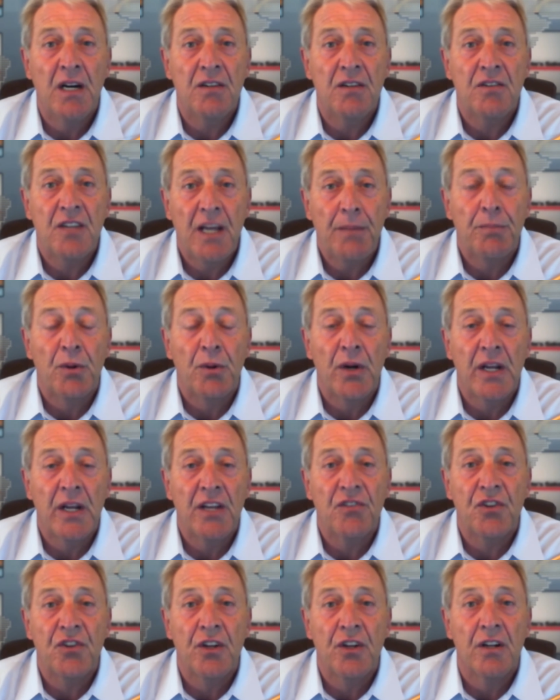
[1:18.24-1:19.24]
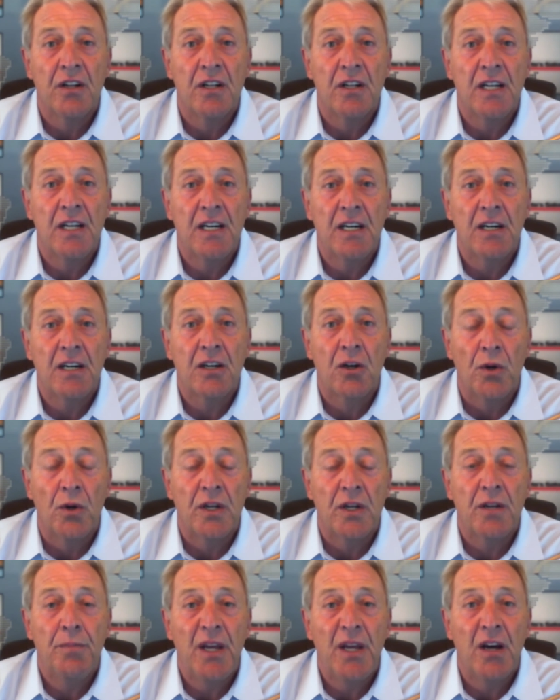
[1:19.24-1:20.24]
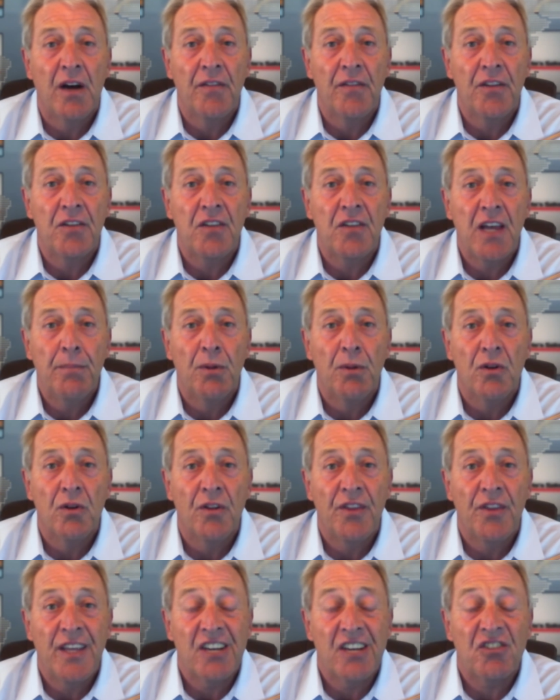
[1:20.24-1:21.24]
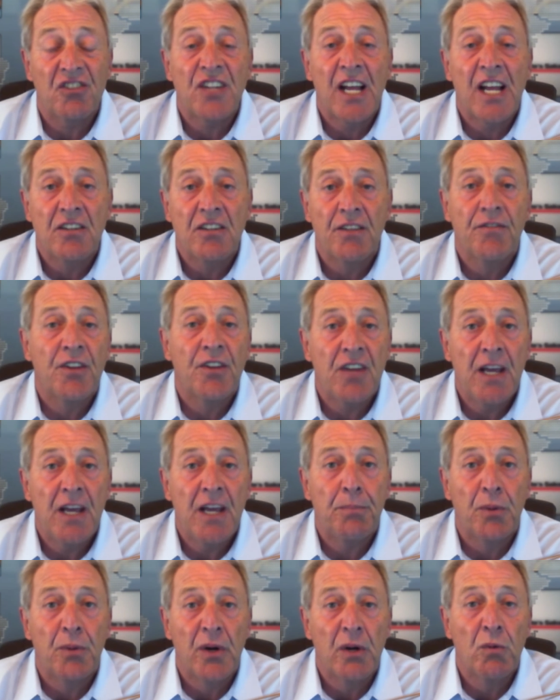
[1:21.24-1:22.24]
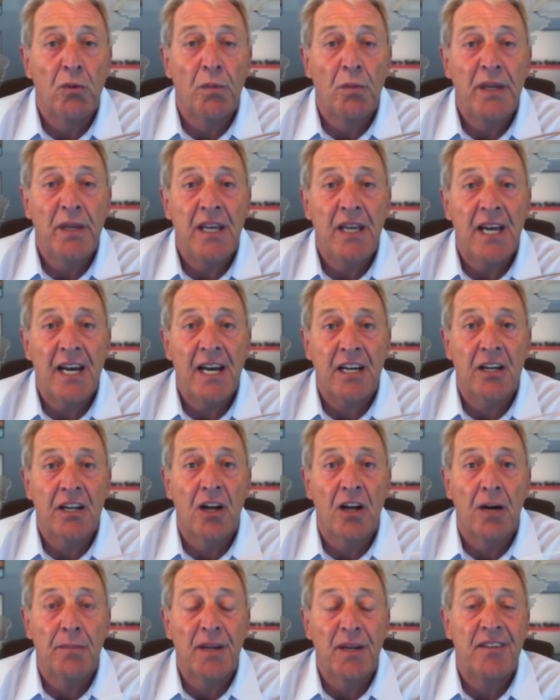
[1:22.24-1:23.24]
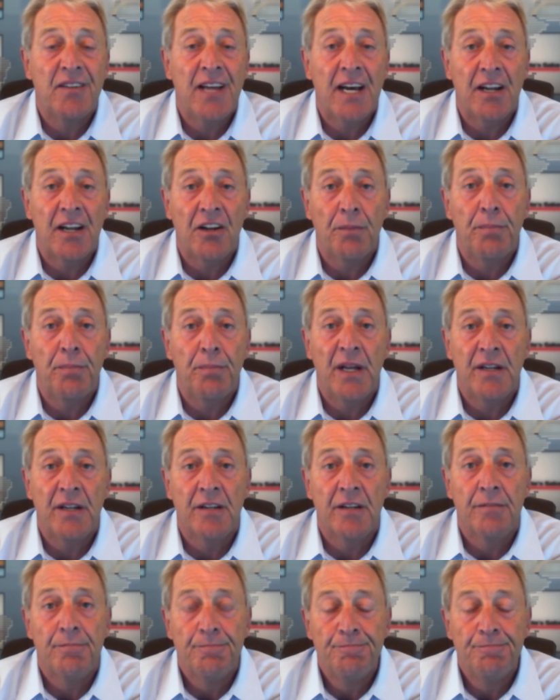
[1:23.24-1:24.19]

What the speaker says: tapering is still going to be on the table. The extent of the tapering will be economic data dependent.